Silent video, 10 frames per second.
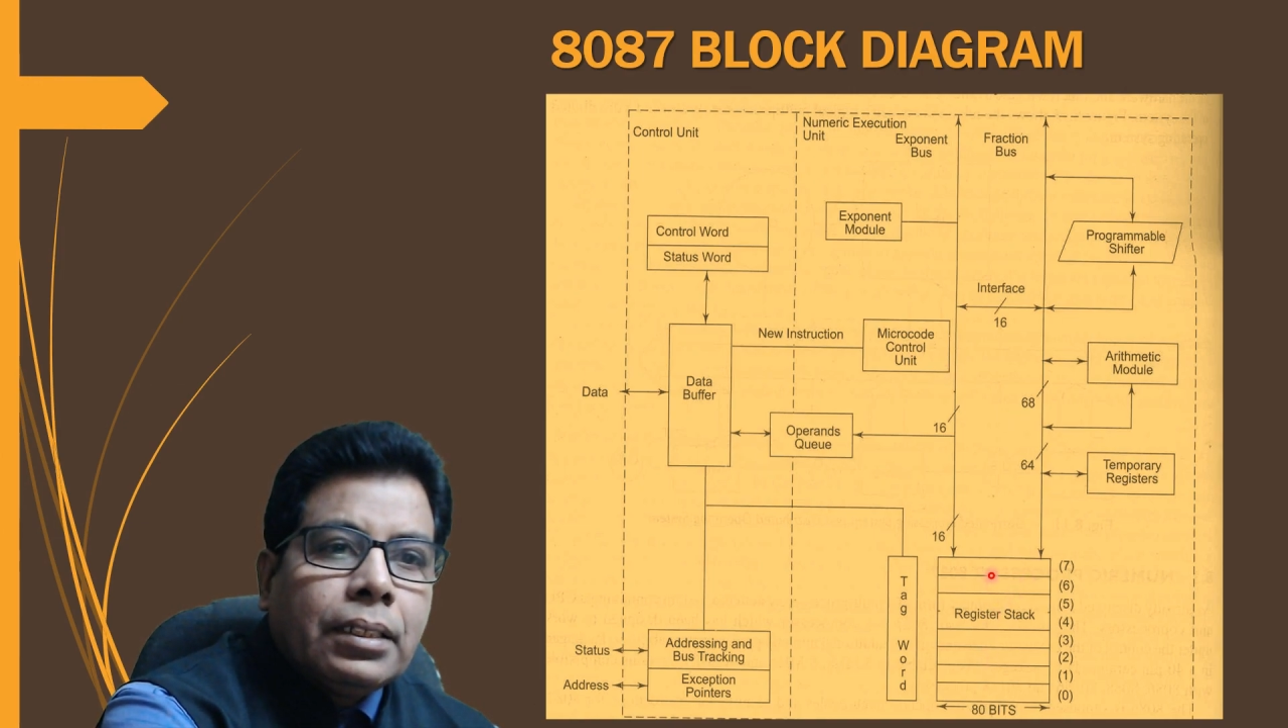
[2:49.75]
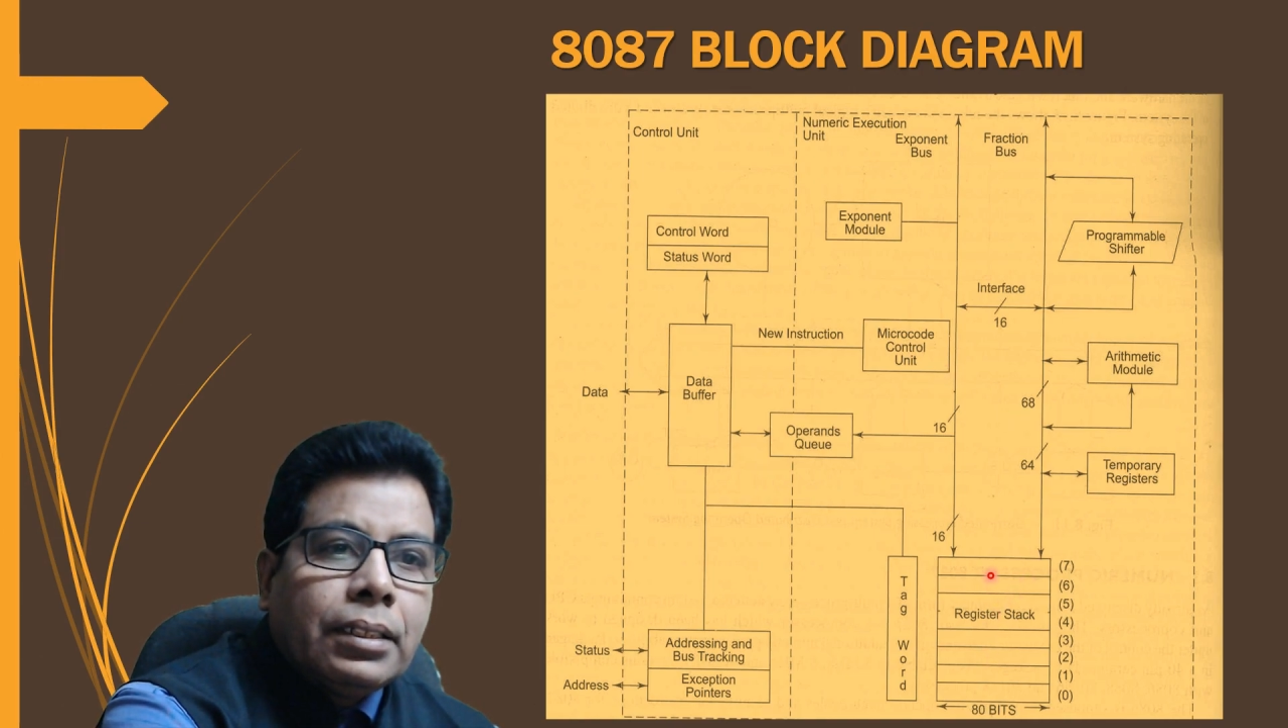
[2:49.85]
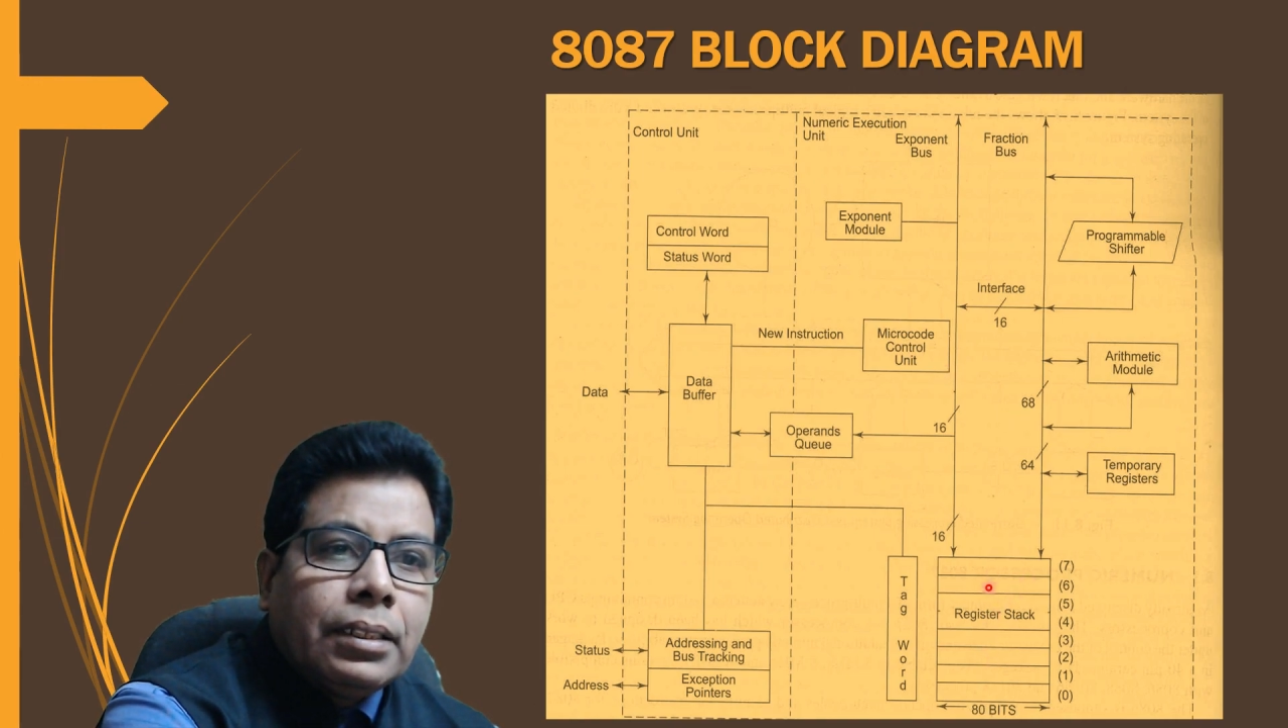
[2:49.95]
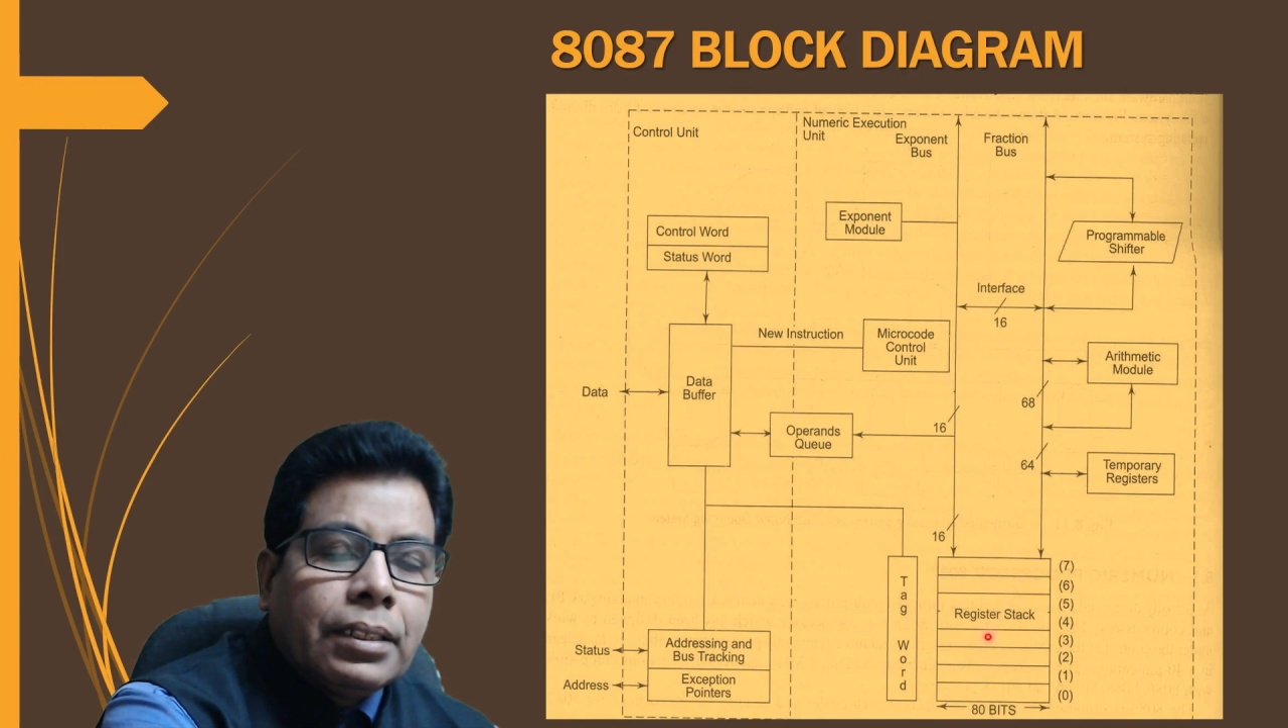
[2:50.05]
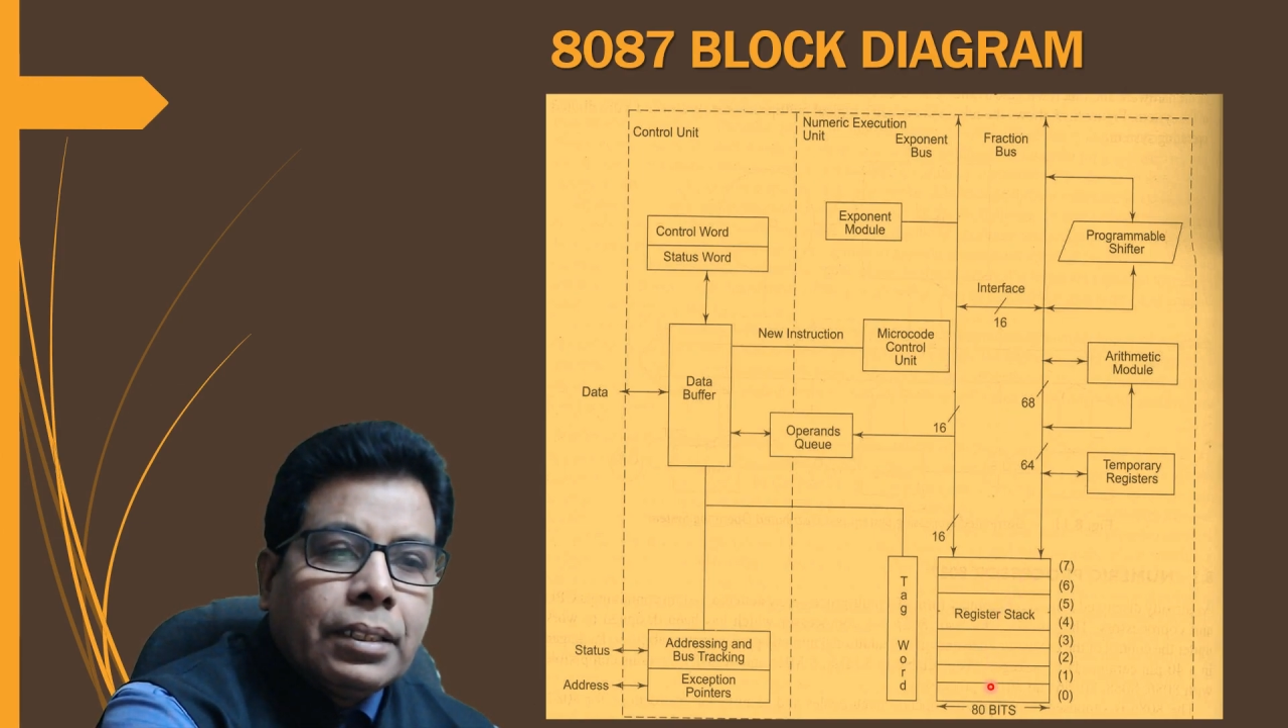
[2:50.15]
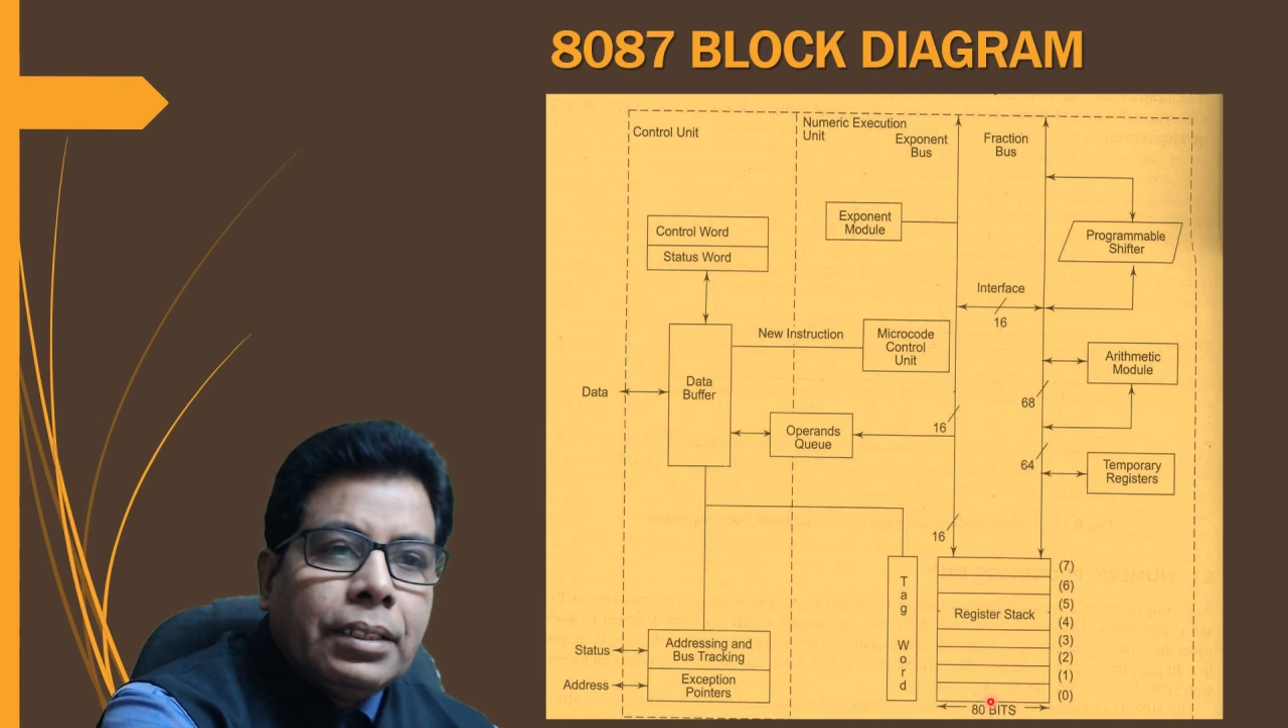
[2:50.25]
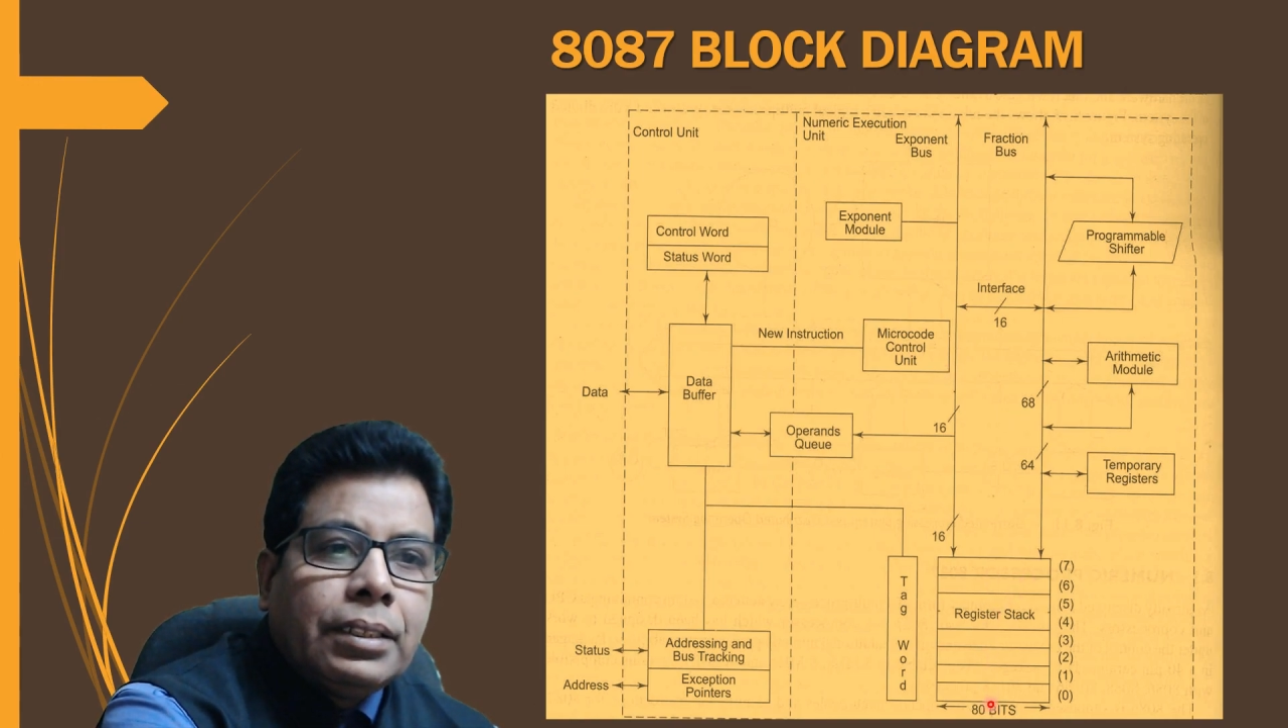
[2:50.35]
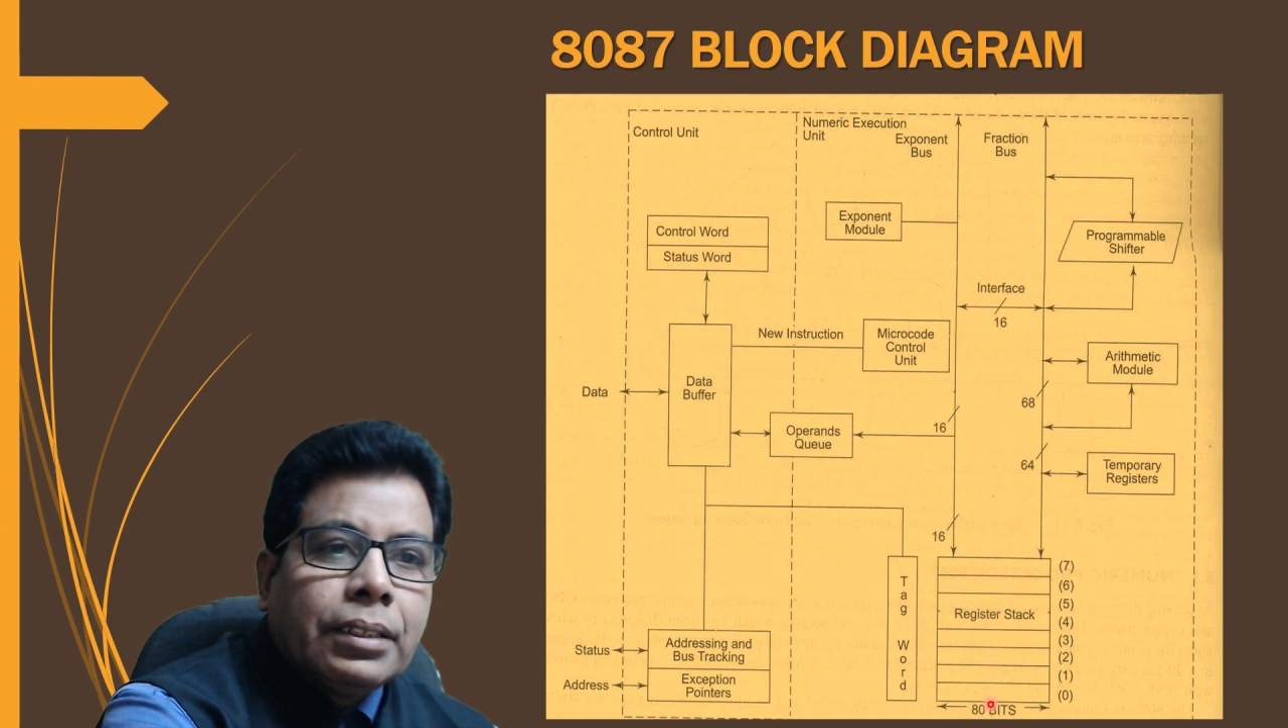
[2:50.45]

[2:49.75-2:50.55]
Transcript: eight